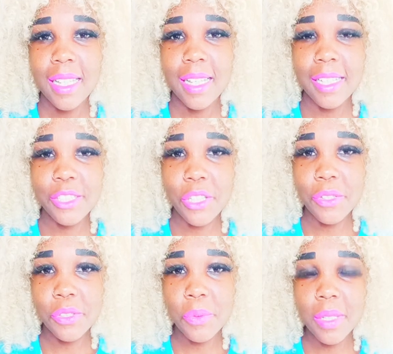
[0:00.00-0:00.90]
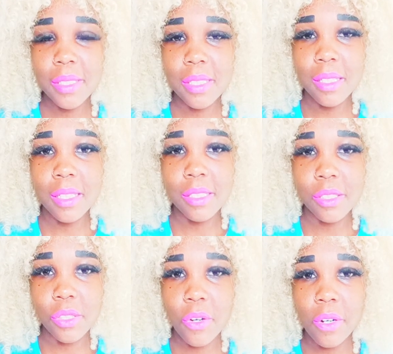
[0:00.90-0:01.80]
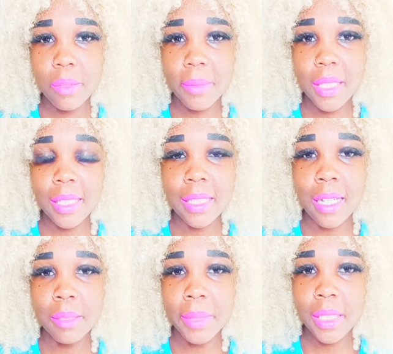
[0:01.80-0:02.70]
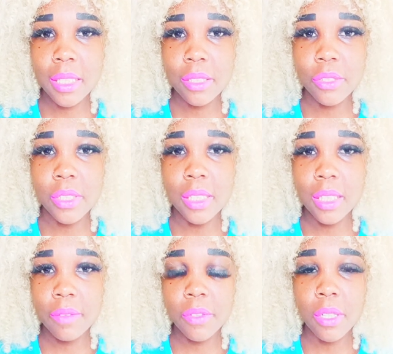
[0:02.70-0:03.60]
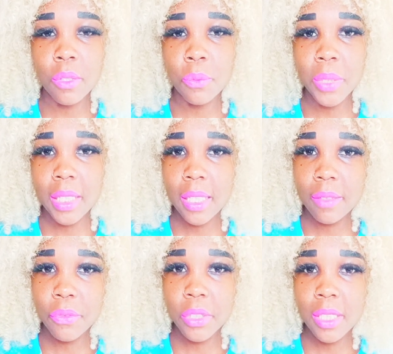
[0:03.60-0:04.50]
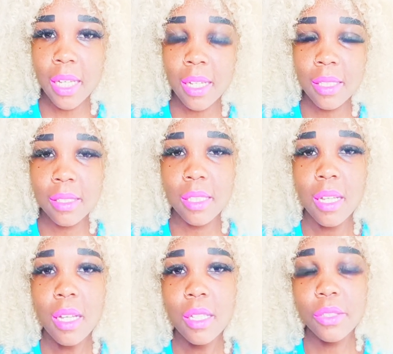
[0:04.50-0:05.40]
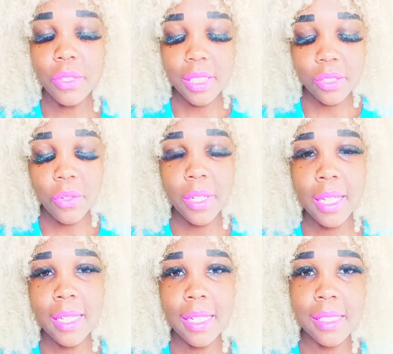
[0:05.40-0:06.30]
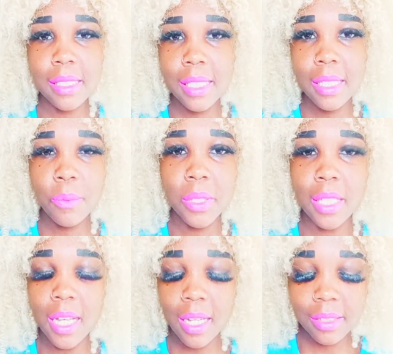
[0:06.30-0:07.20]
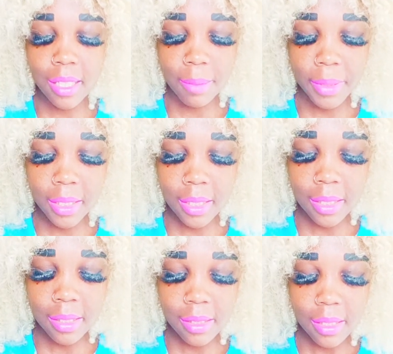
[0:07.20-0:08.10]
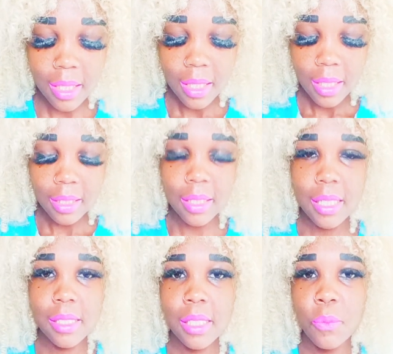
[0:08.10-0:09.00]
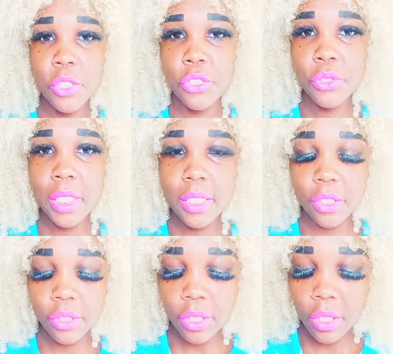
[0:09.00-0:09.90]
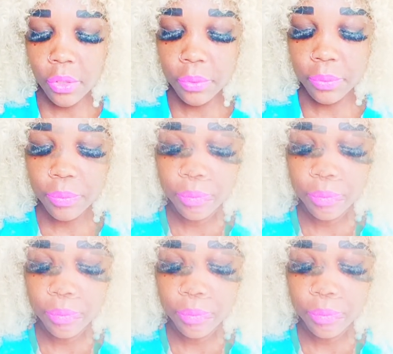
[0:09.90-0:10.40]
Hey, chosen ones, this is Karma, and I am here to deliver a reading for you guys. So let's go ahead and see what the hot topic is. Let's see what you need to know.